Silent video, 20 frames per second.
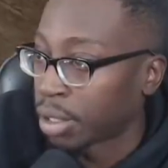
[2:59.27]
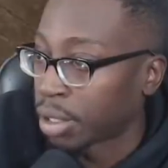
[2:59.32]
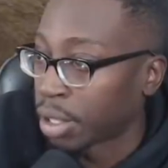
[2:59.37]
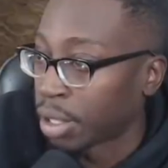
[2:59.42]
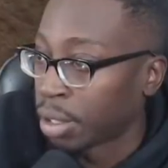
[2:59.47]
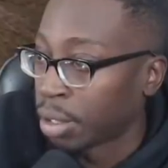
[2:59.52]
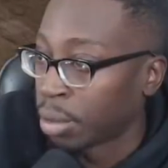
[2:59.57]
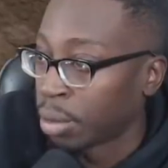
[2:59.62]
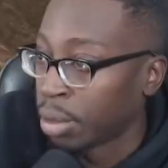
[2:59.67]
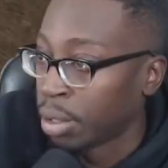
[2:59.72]

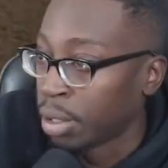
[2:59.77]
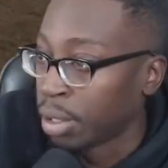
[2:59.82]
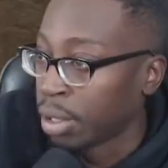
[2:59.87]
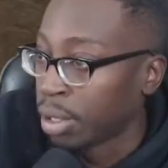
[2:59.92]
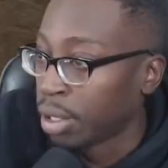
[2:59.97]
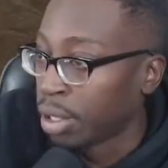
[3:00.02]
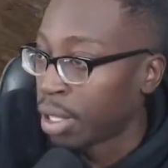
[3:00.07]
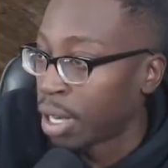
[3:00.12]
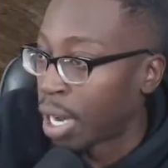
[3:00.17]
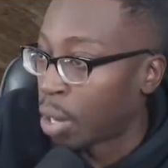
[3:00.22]
So
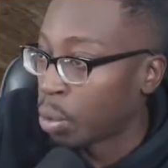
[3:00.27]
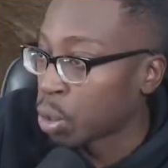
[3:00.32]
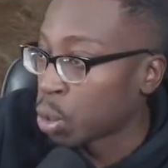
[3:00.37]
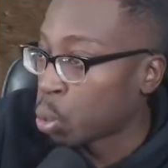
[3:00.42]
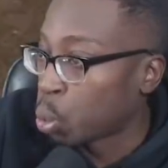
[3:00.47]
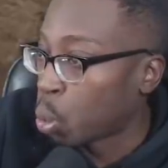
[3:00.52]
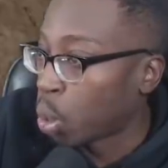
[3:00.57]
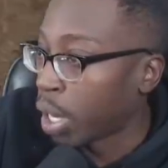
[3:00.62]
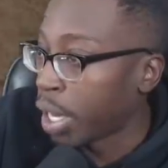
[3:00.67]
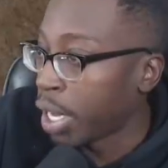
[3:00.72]
I was
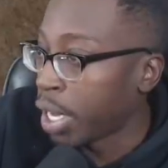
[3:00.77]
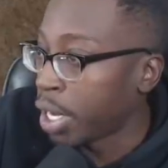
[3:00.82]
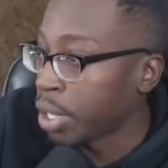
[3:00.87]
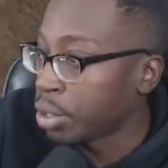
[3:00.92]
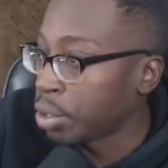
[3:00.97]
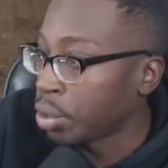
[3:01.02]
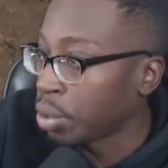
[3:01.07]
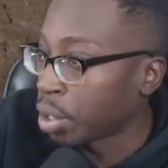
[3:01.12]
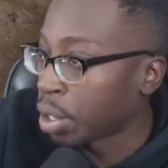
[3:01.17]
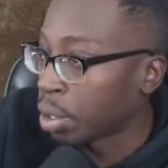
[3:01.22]
way
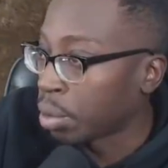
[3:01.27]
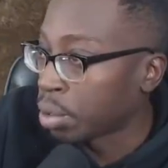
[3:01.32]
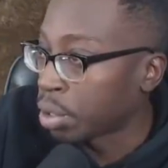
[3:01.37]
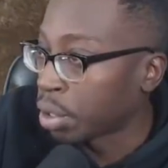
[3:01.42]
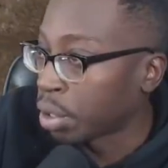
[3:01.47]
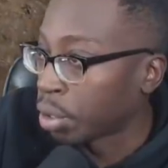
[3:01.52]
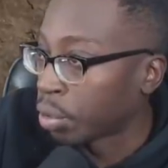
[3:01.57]
too close to